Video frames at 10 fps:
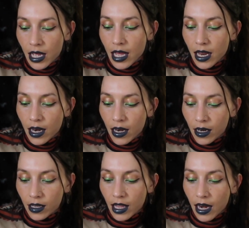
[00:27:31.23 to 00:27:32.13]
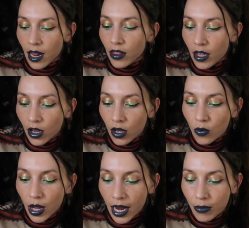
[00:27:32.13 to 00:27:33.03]
in that nothing good
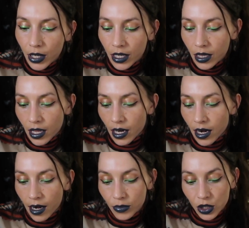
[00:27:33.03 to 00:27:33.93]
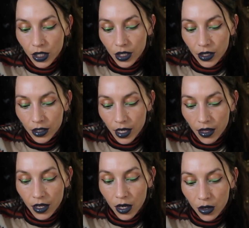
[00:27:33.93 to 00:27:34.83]
will happen, then I'm sure
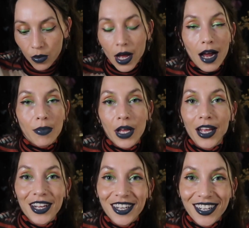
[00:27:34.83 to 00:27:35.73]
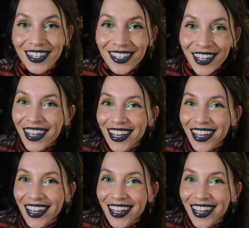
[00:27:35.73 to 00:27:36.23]
nothing good will happen.